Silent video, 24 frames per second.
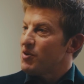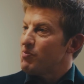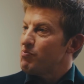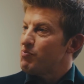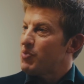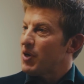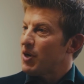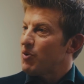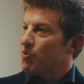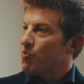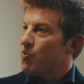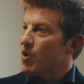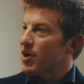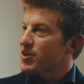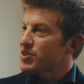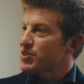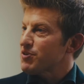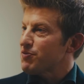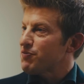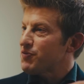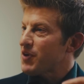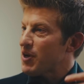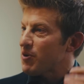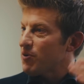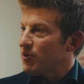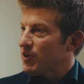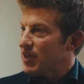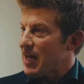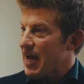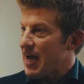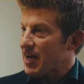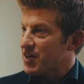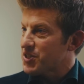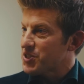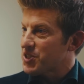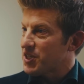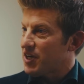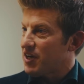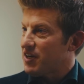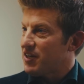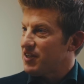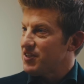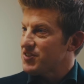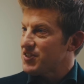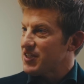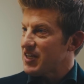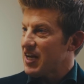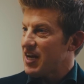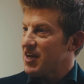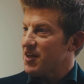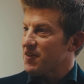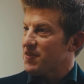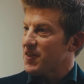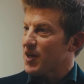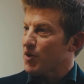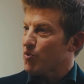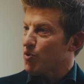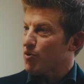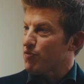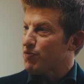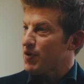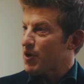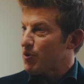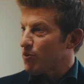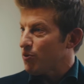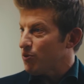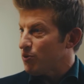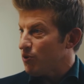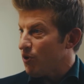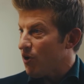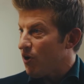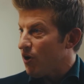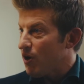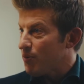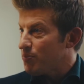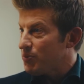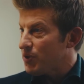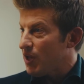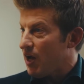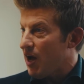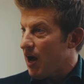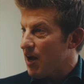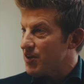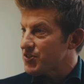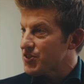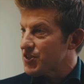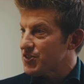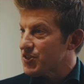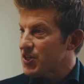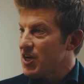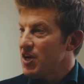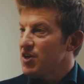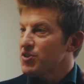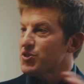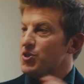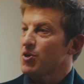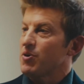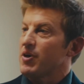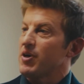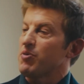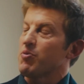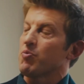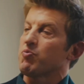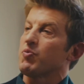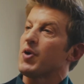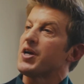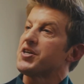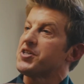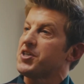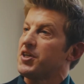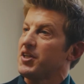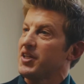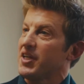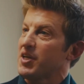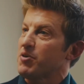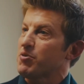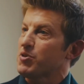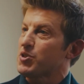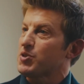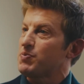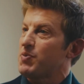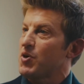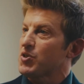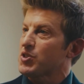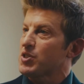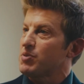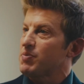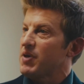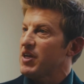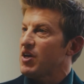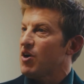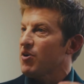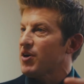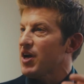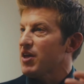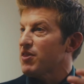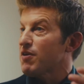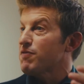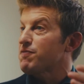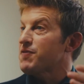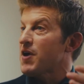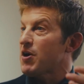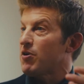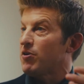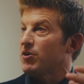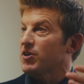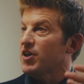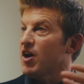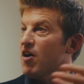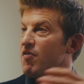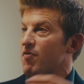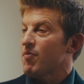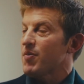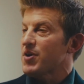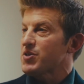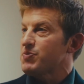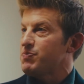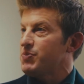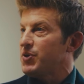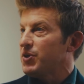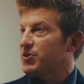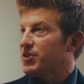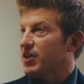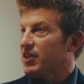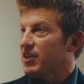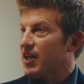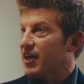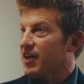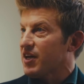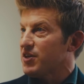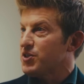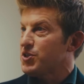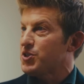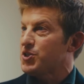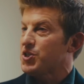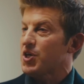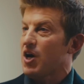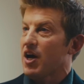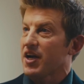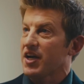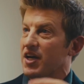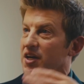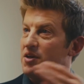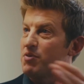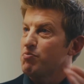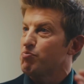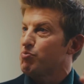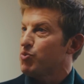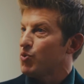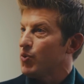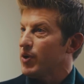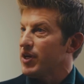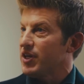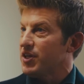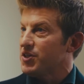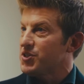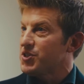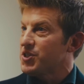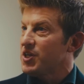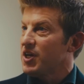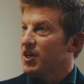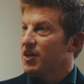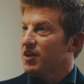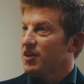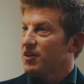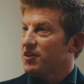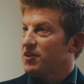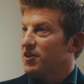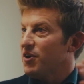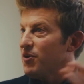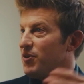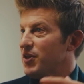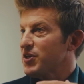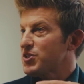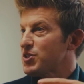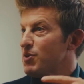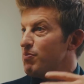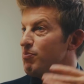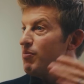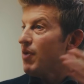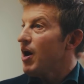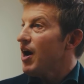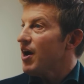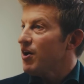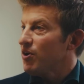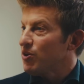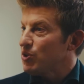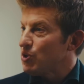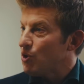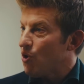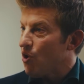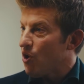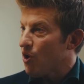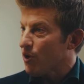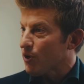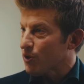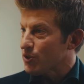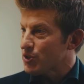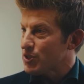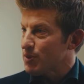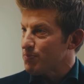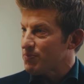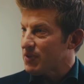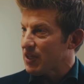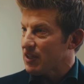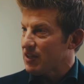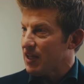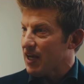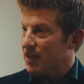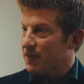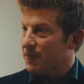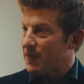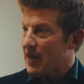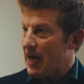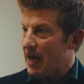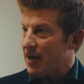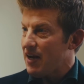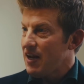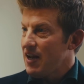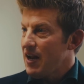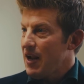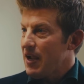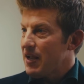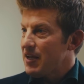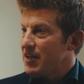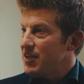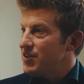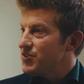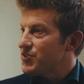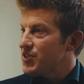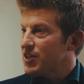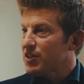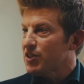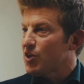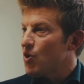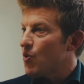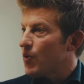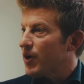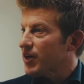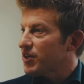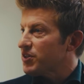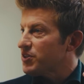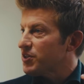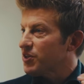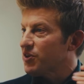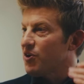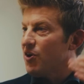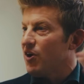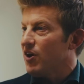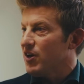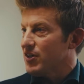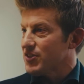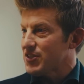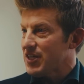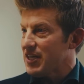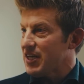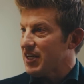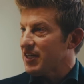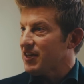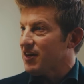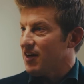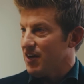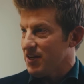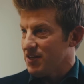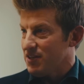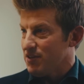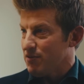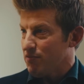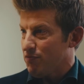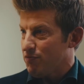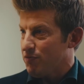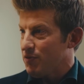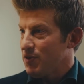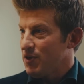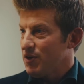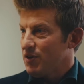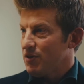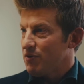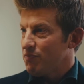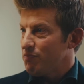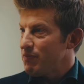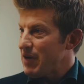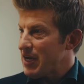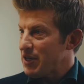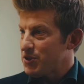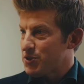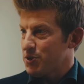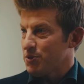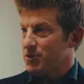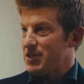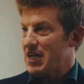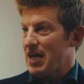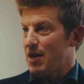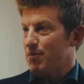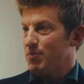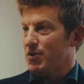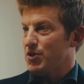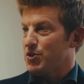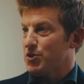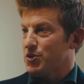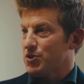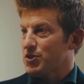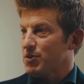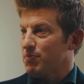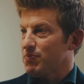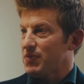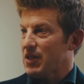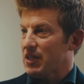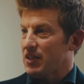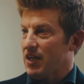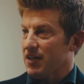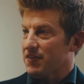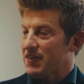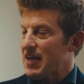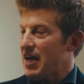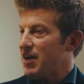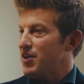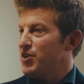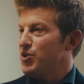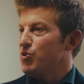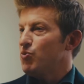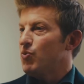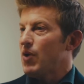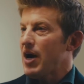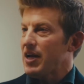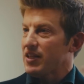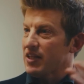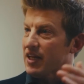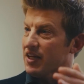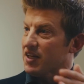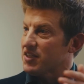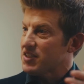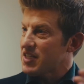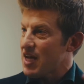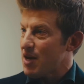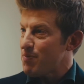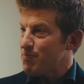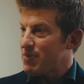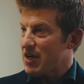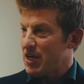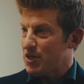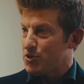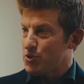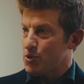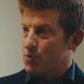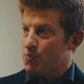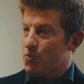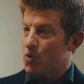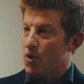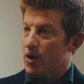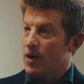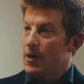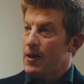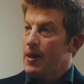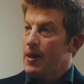But what is a federal action? Is it anything where federal law applies? Originally it was supposed to be, okay, the federal government is building like a giant bridge, that's a mile long or something like that. Is it going to cause any kind of major damage or something like that? And you write like a 10-page report.